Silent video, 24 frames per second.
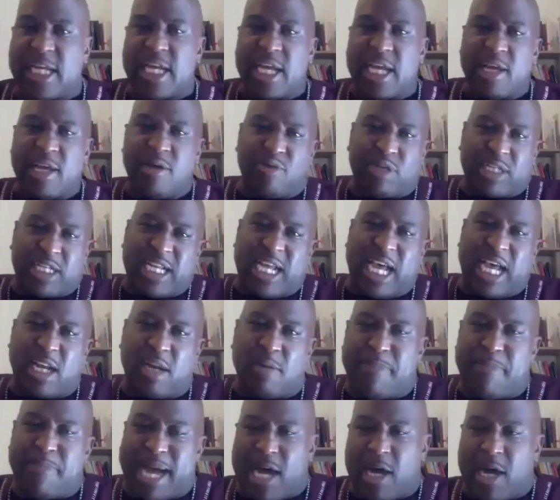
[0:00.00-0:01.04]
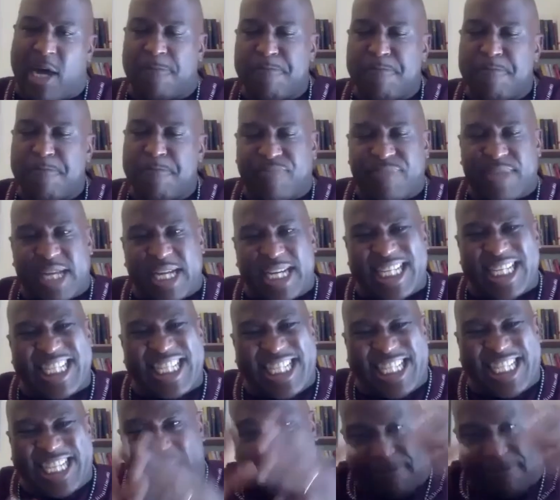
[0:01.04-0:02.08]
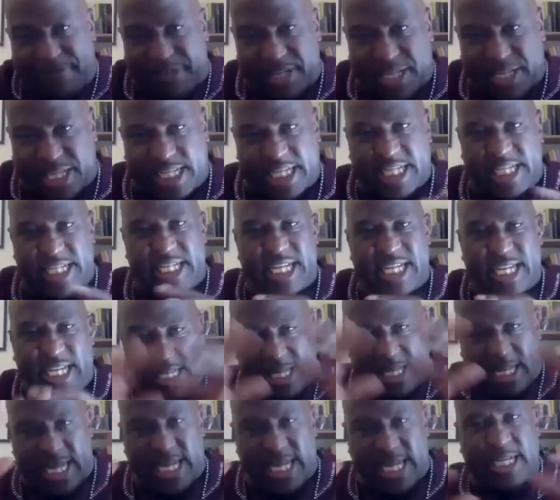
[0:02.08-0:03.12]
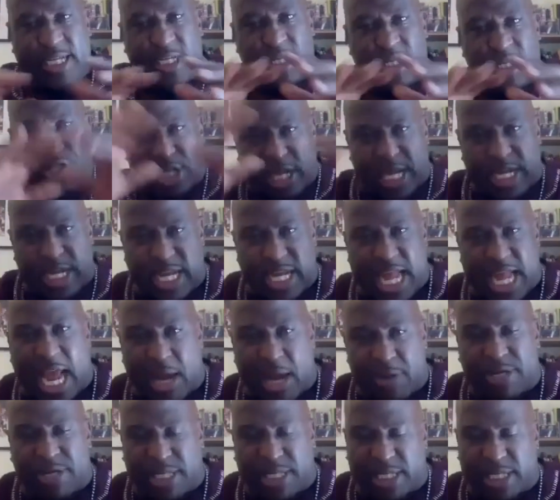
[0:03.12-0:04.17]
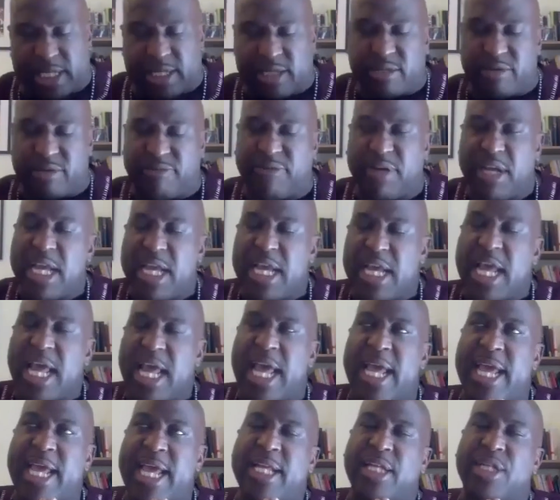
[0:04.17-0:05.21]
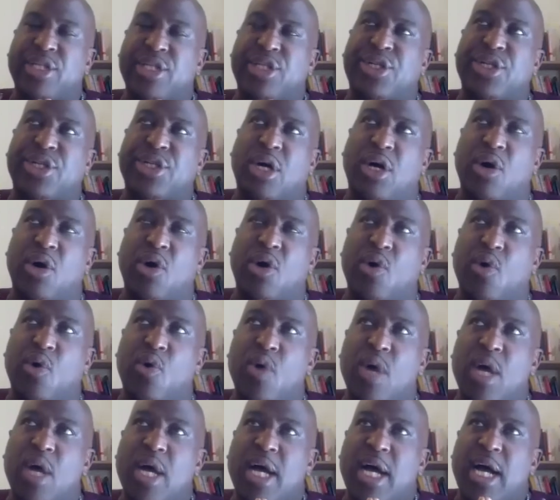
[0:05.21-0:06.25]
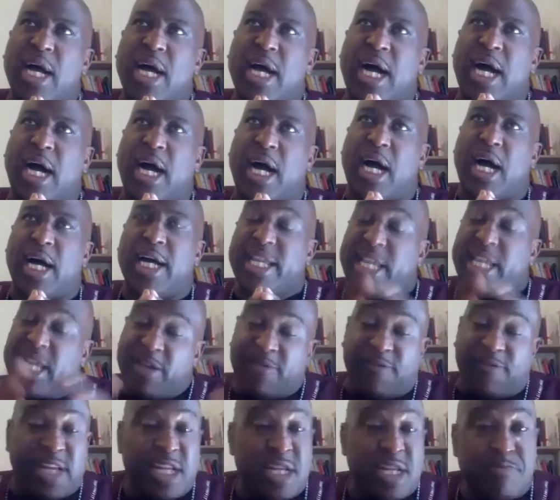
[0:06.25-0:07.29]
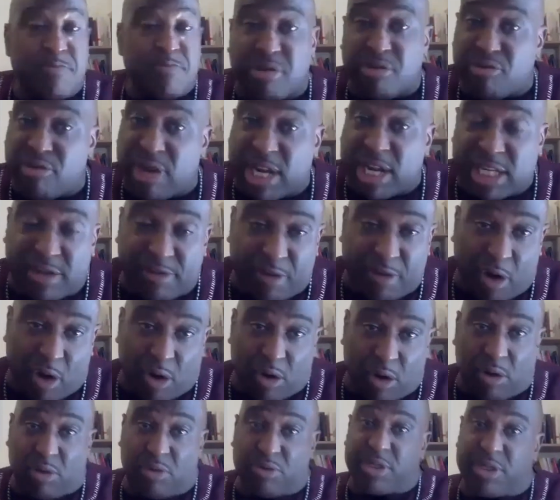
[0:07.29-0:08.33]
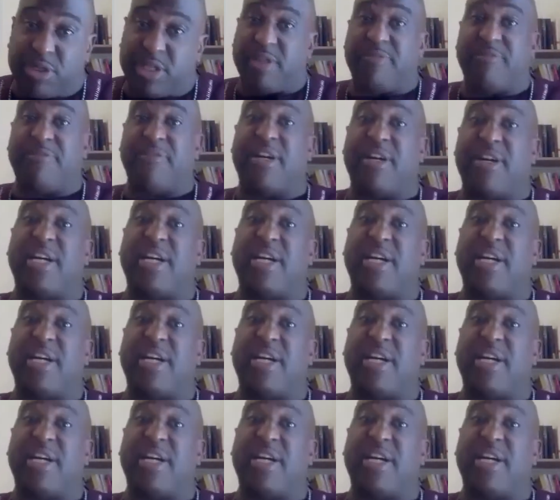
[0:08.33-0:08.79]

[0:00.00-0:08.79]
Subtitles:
It was not about a deficit lens and narrative. And so even in the progressive halls of